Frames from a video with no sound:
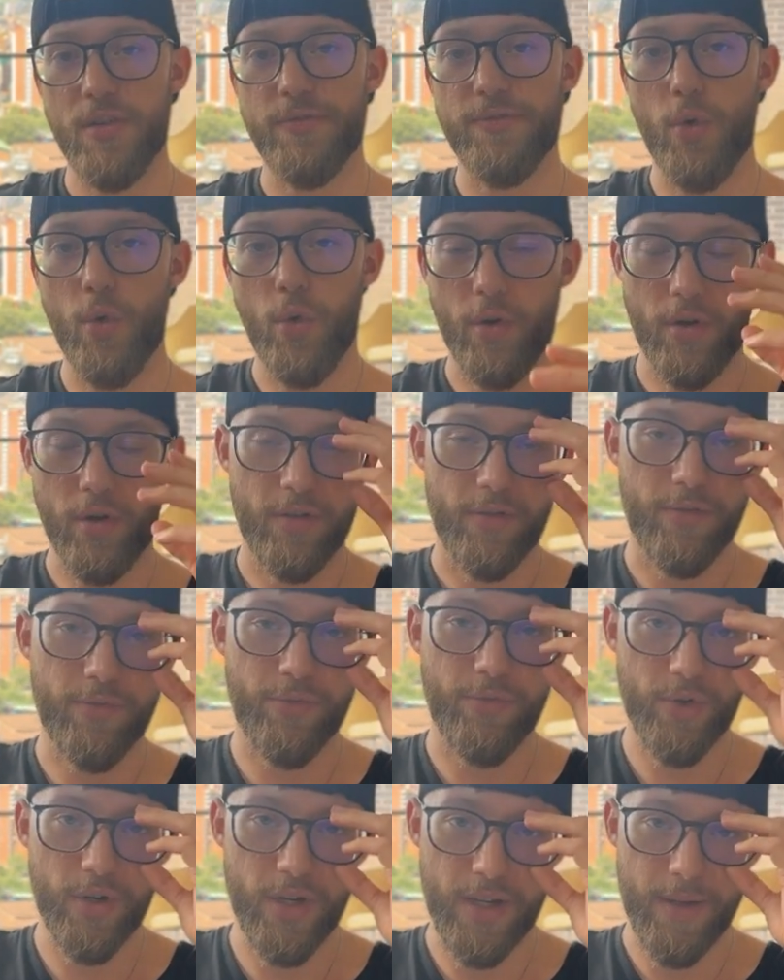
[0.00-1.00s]
for
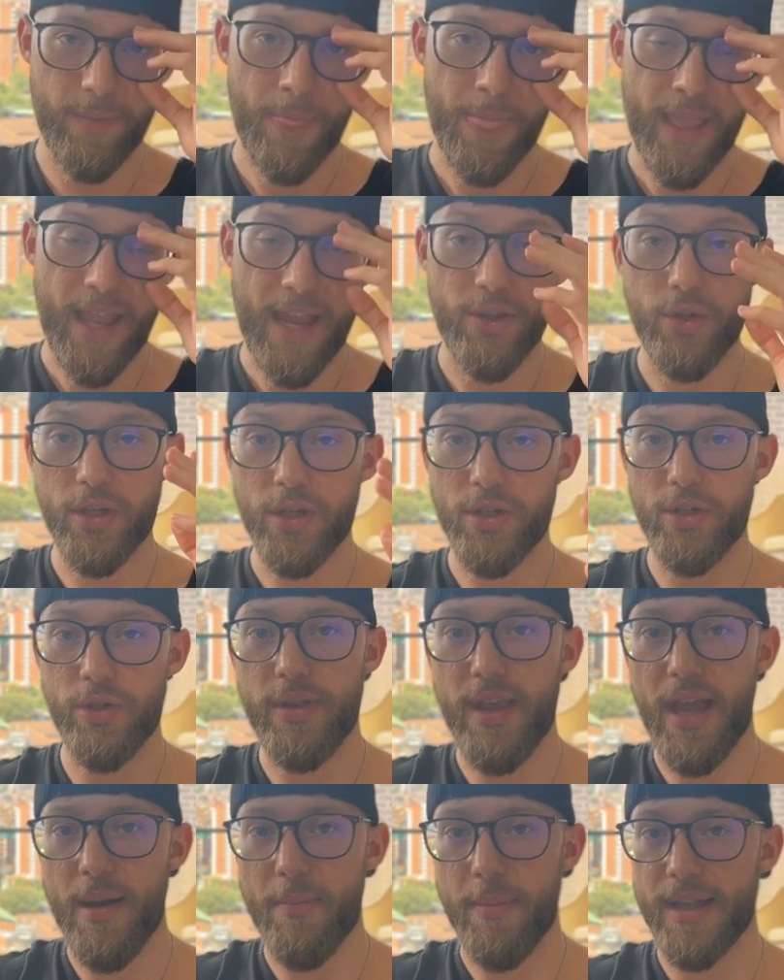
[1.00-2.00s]
free. And you can
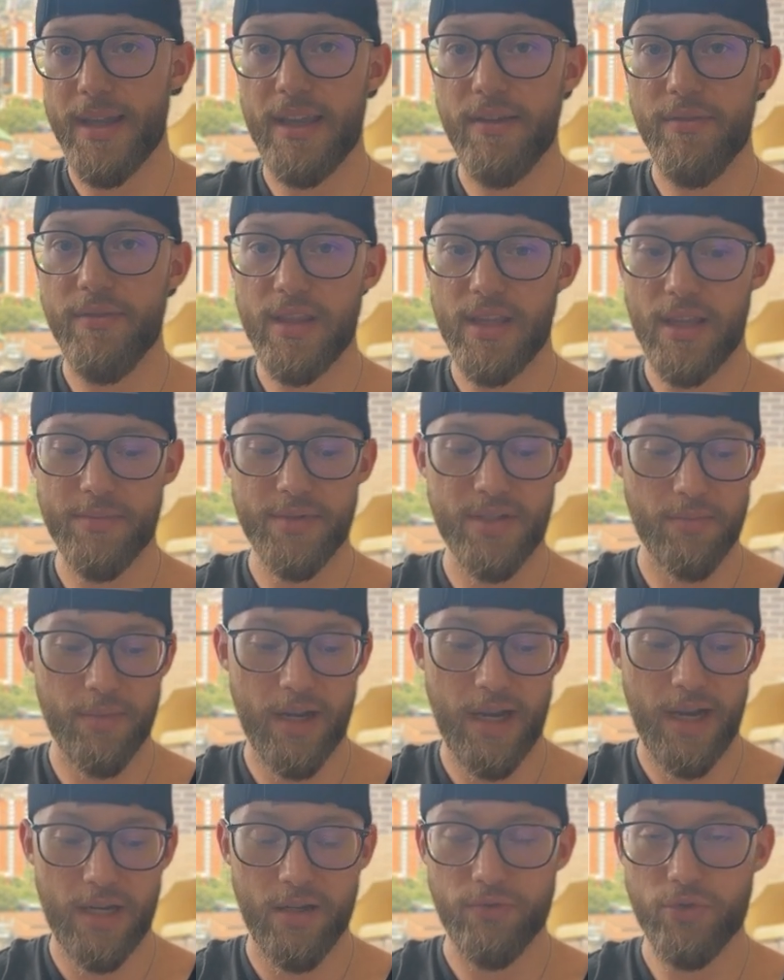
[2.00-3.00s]
do that by giving them some
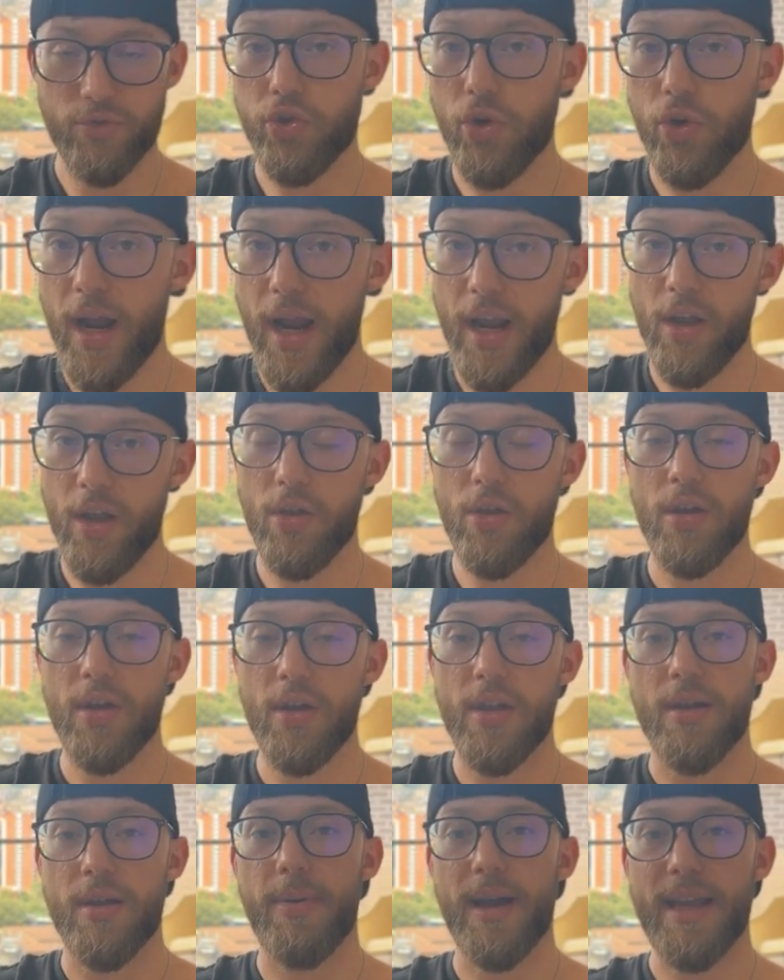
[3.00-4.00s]
kind of trial,
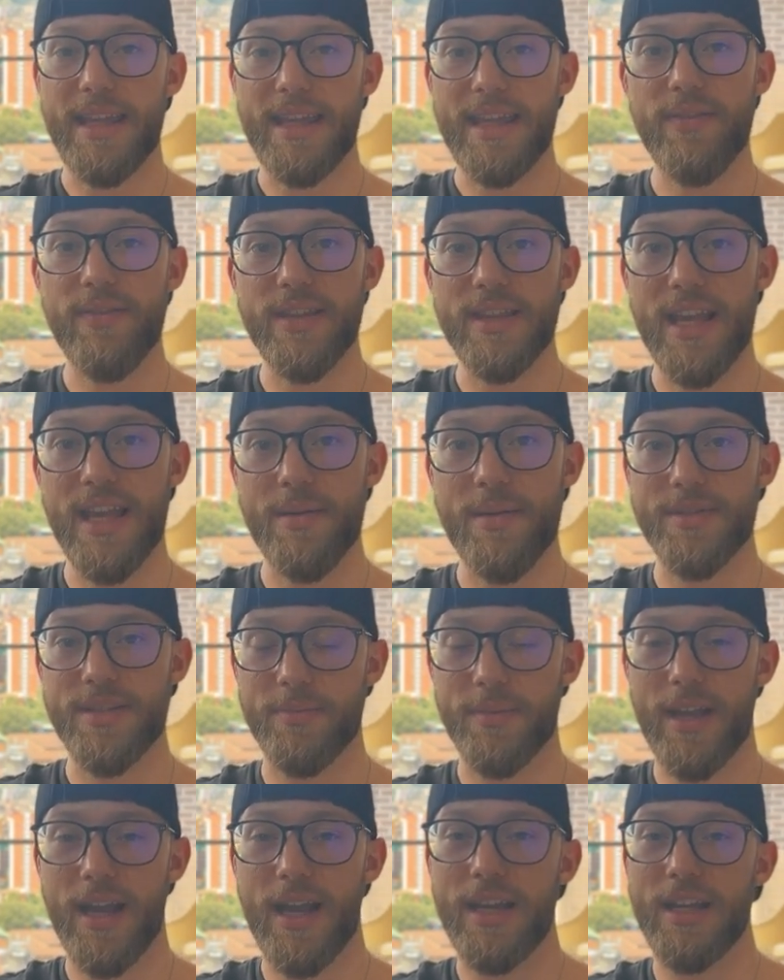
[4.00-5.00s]
by giving them
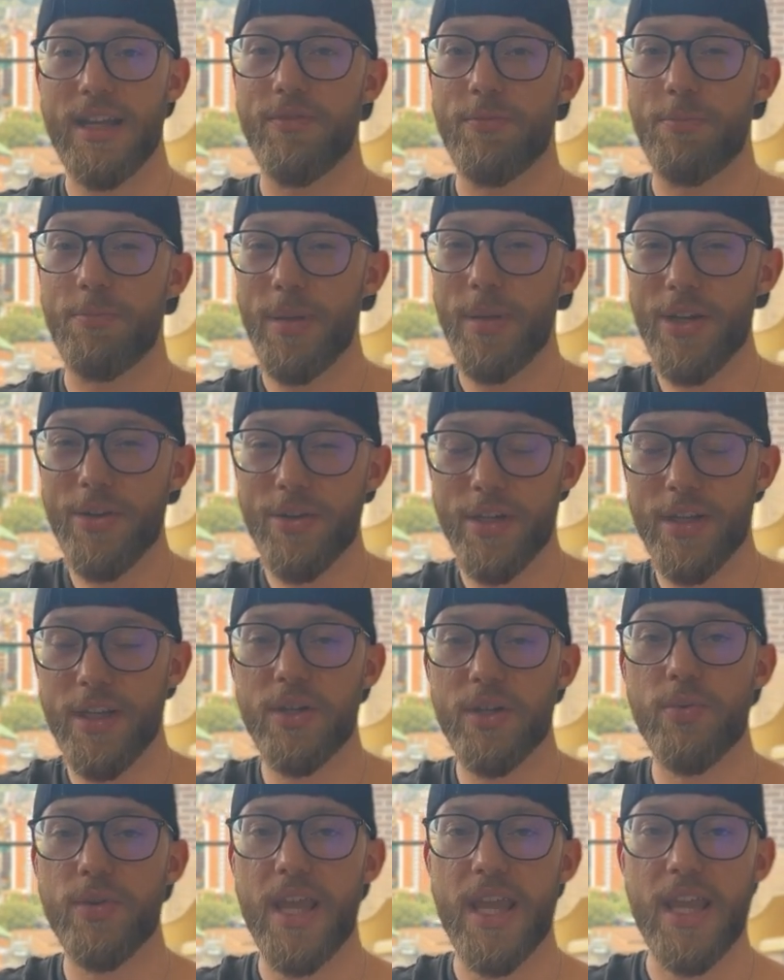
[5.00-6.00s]
some kind of
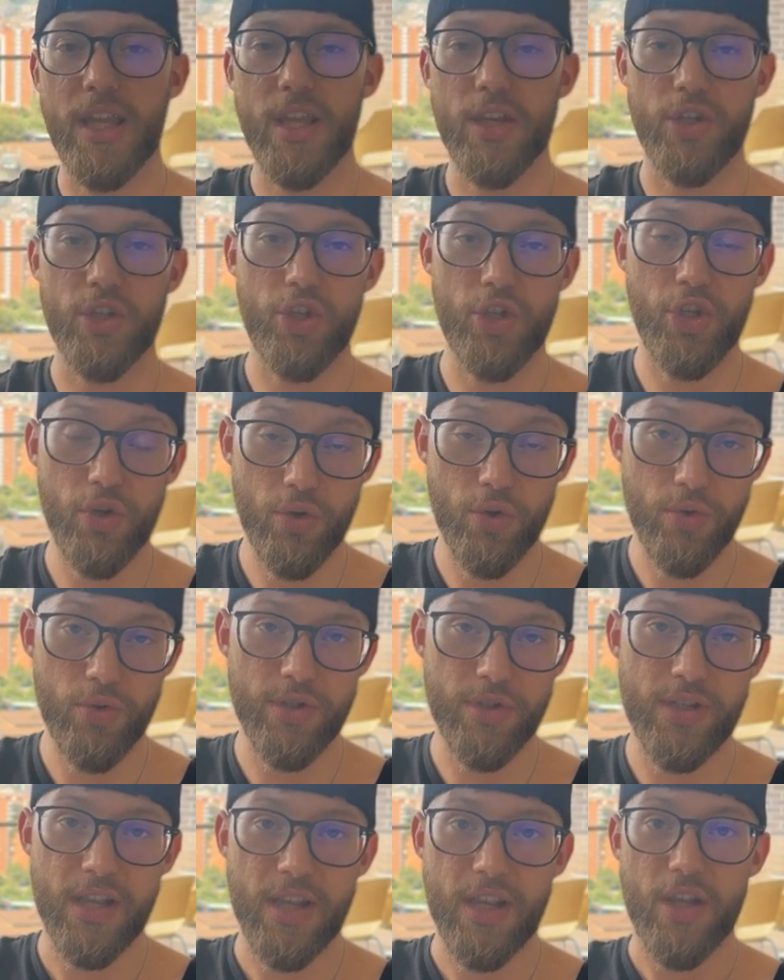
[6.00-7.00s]
period where they can
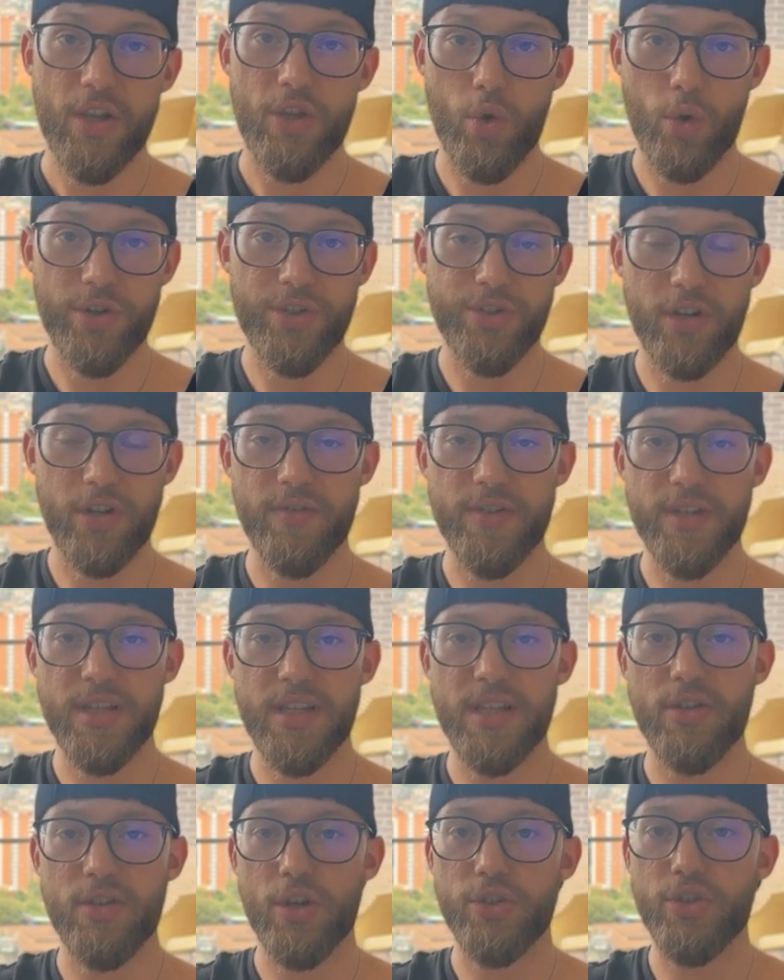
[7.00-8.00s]
use your
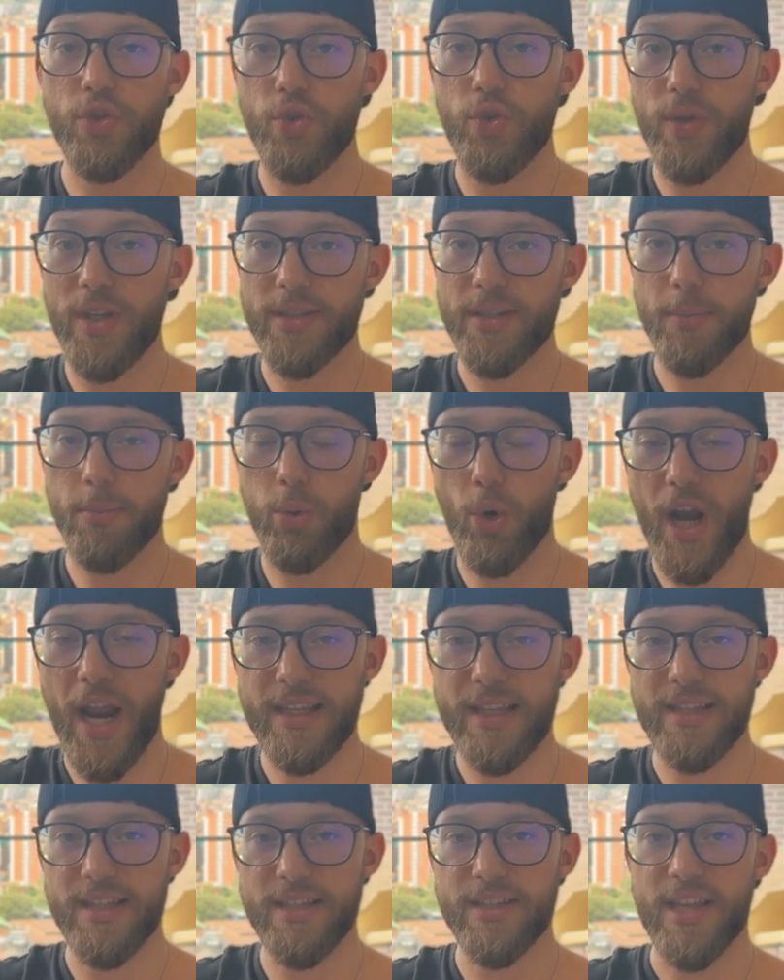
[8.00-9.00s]
services. And also you get to
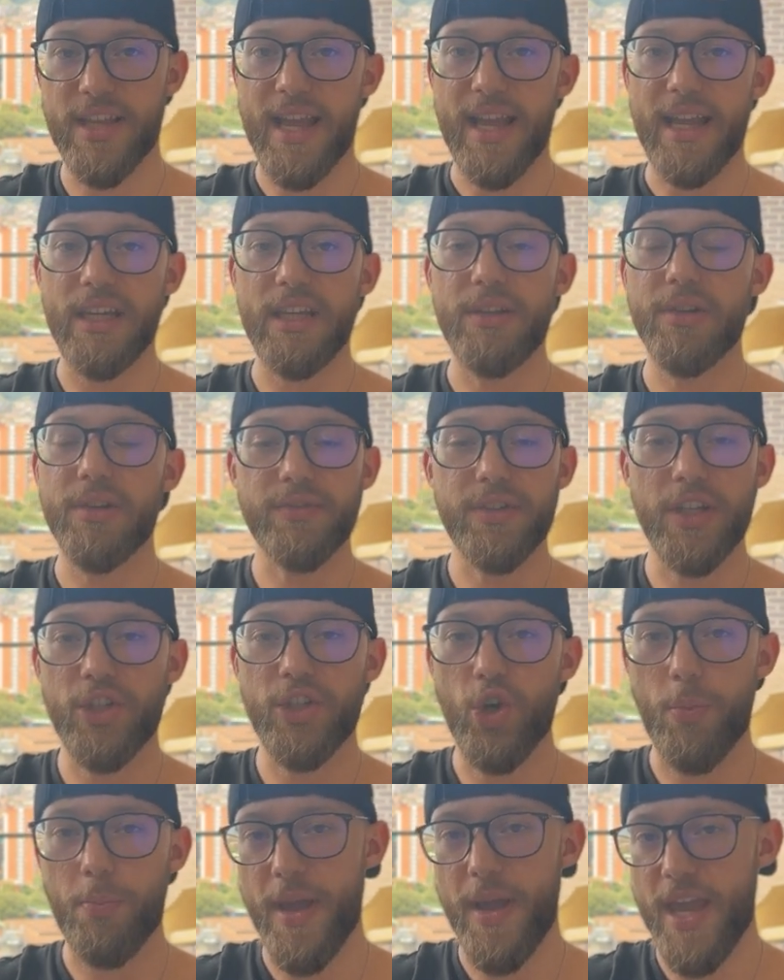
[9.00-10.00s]
practice. And even if they
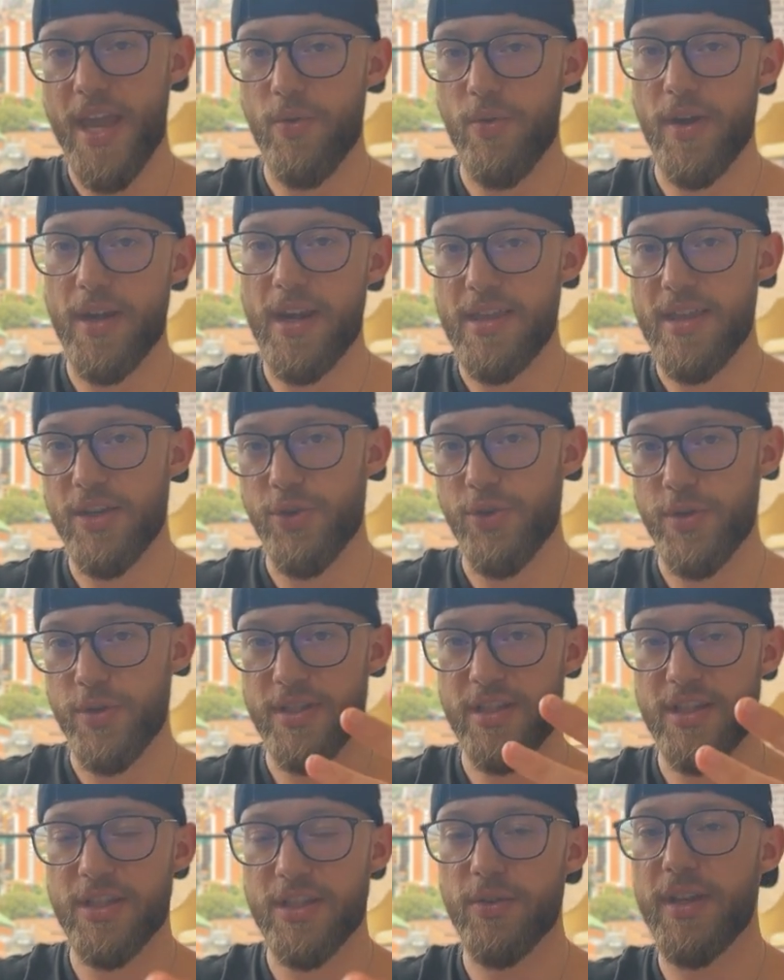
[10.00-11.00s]
don't pay you anything, you
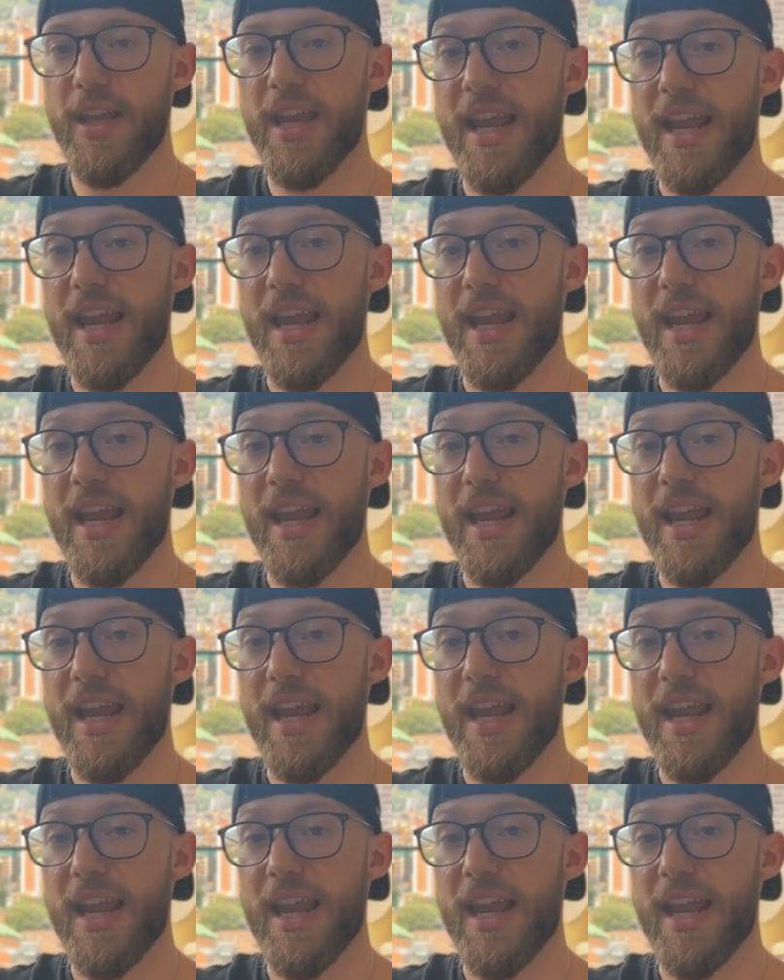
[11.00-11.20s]
can still get